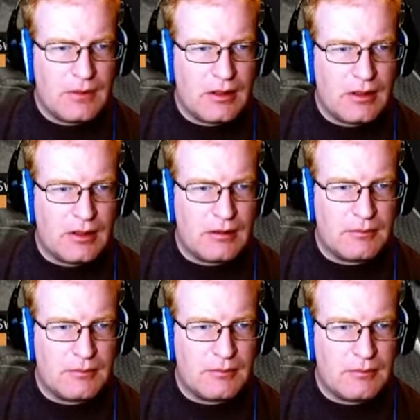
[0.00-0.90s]

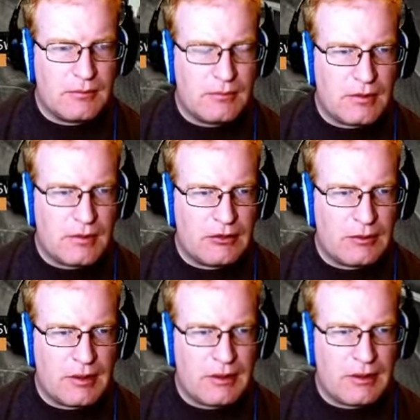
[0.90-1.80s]
Um, actually, I
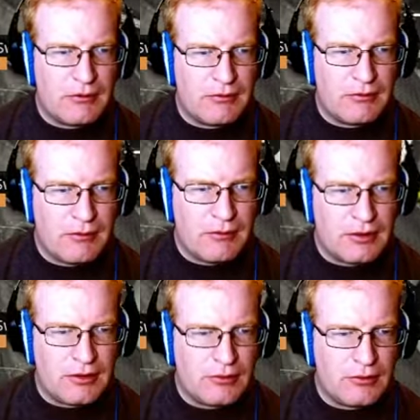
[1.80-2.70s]
might even put some valves in
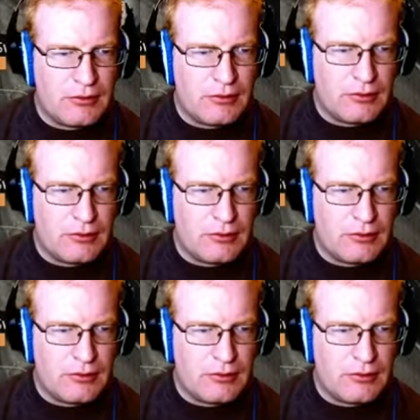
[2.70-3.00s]
here too.